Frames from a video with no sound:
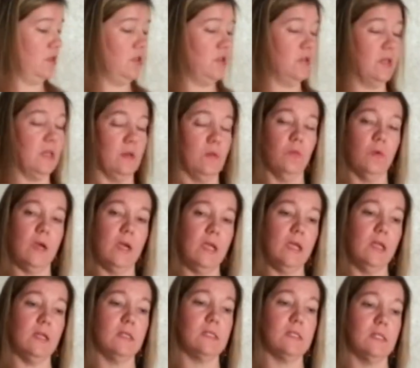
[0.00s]
can
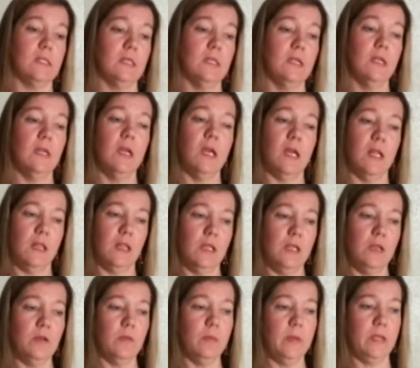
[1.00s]
write a
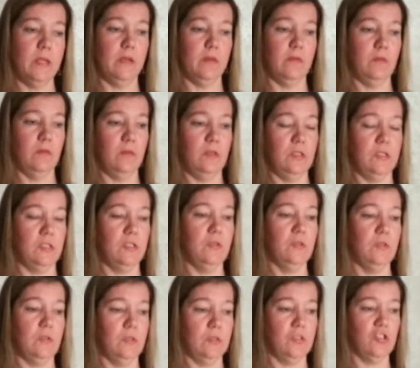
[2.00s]
little bit of,
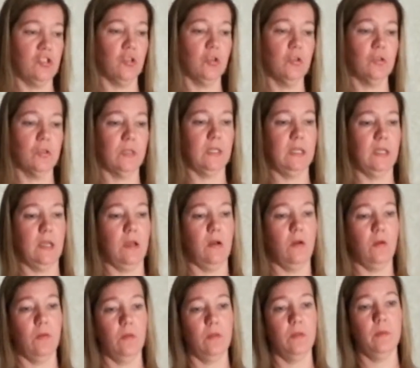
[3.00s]
do journaling
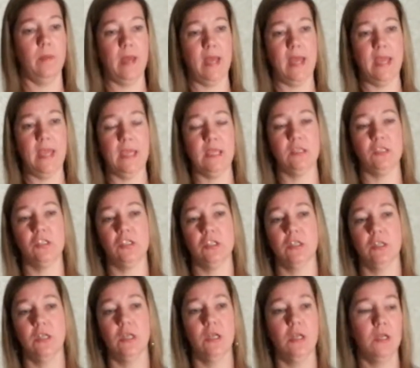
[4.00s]
on the page,
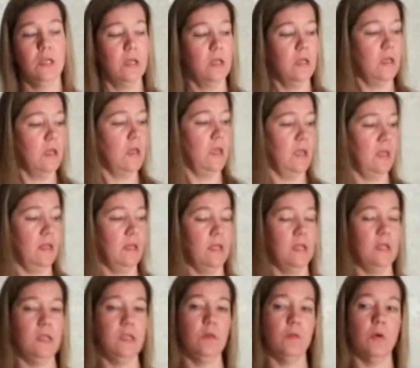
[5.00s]
and
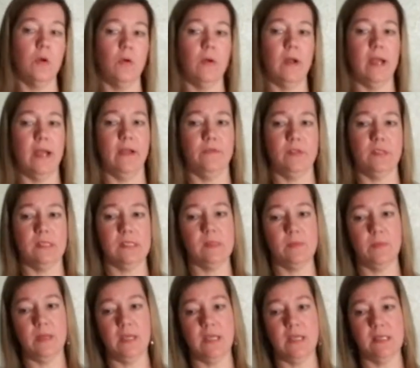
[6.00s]
then you won't have to
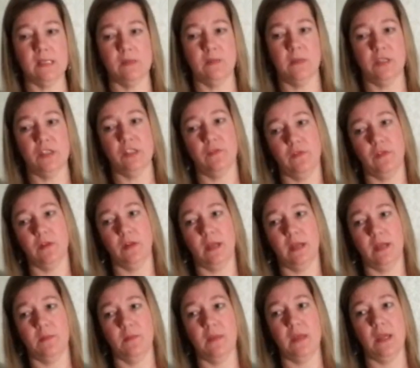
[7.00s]
speak as much. If you're
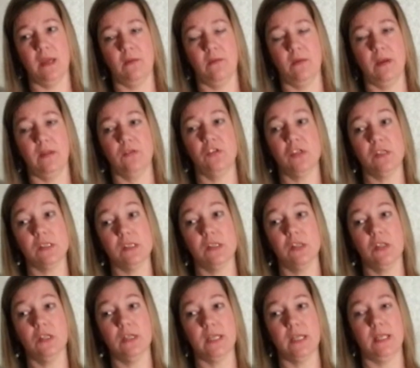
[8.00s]
like me, I'd rather
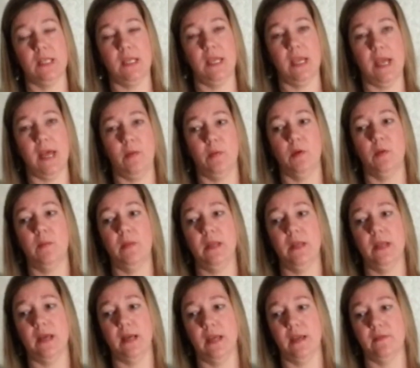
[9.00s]
just look at the album and
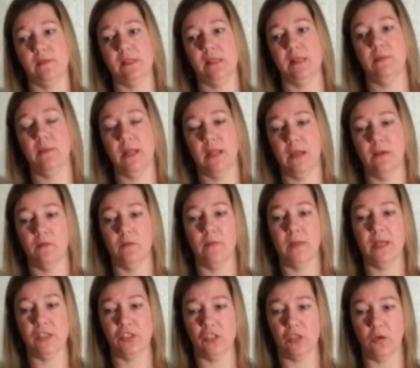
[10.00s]
not have somebody over
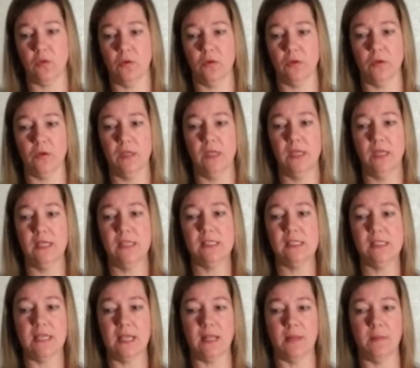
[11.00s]
my shoulder
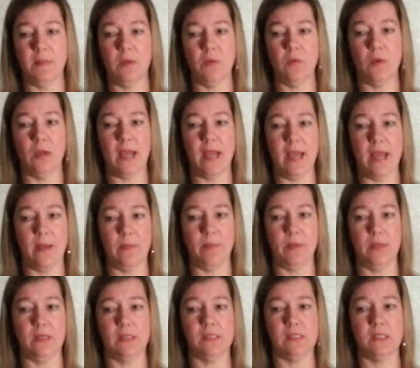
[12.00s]
telling me what
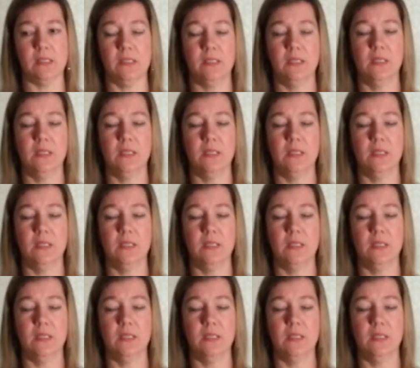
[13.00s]
happened.